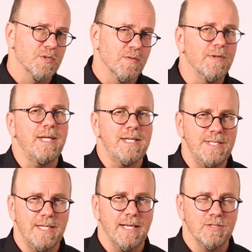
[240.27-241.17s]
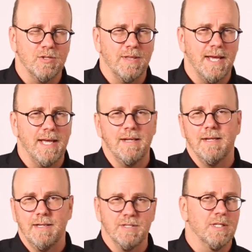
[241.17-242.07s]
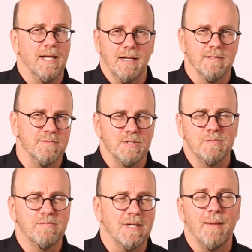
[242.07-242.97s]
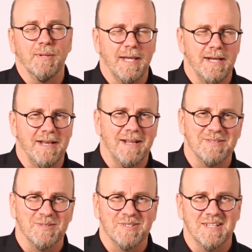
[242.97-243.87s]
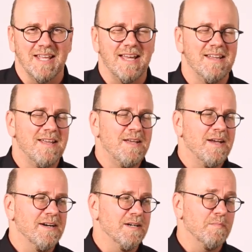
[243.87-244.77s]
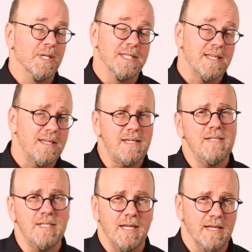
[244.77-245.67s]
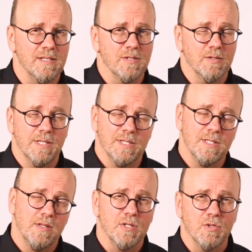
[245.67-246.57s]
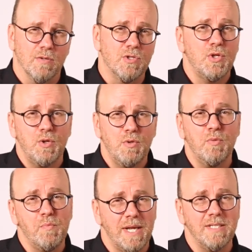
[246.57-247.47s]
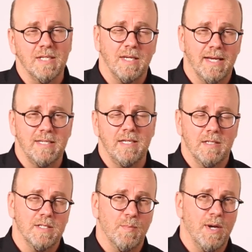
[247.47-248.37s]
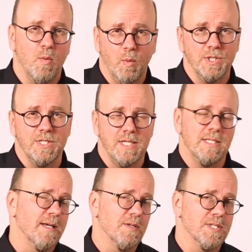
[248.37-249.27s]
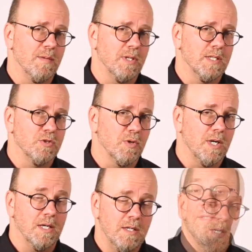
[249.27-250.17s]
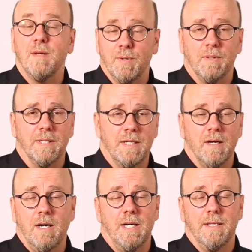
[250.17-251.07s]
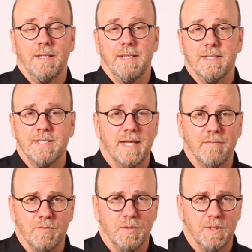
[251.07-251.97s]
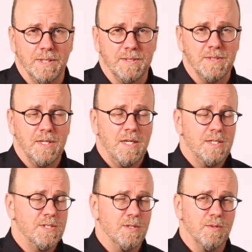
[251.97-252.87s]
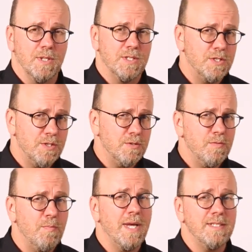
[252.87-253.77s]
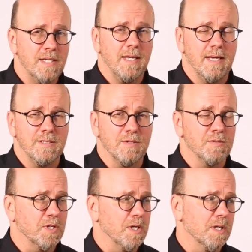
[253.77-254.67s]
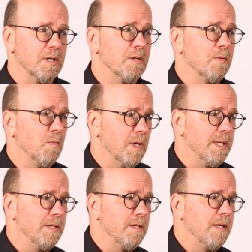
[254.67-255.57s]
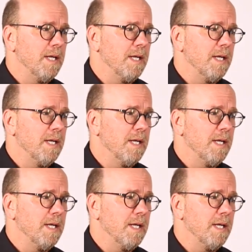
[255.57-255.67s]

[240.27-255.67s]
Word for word: a sort of an easy answer to that, and then there's a lot of complicated answers to that. Um, but the easy answer is there's sort of two basic ideas about which details I'm going to draw typically on a set of drawings. So the two basic answers are one,